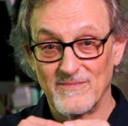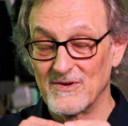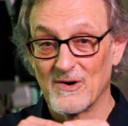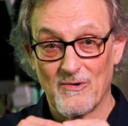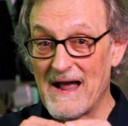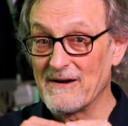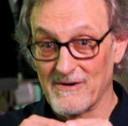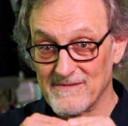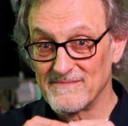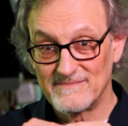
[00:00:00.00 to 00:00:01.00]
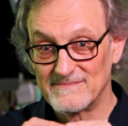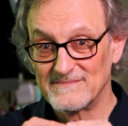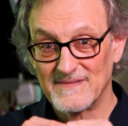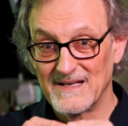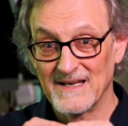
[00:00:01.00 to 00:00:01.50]
you're a writer,
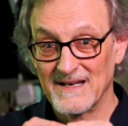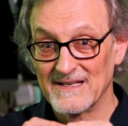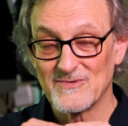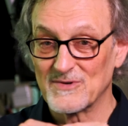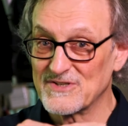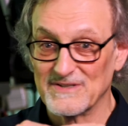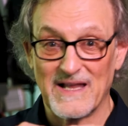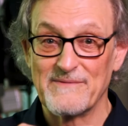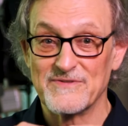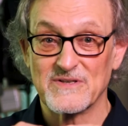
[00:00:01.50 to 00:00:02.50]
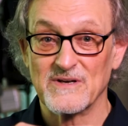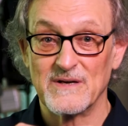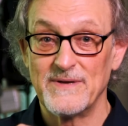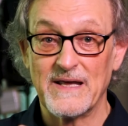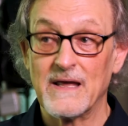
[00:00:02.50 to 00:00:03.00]
and it's what your life is going
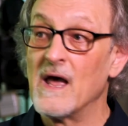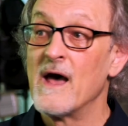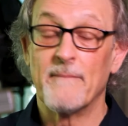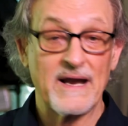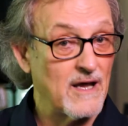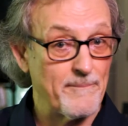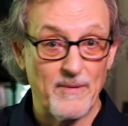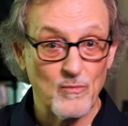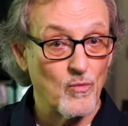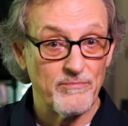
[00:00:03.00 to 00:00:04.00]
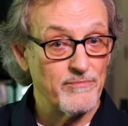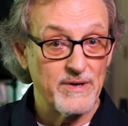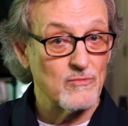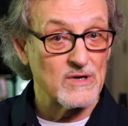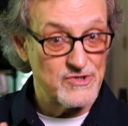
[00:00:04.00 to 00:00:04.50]
to be. Might not
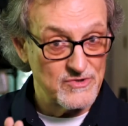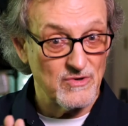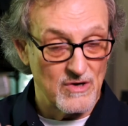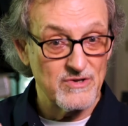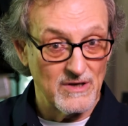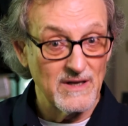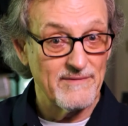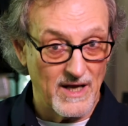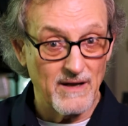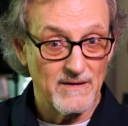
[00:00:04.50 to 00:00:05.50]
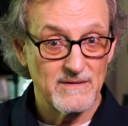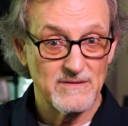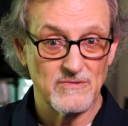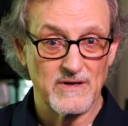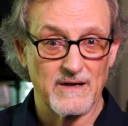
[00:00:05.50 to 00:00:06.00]
be what you earn your living
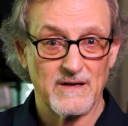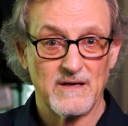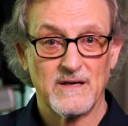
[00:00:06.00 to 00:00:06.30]
doing,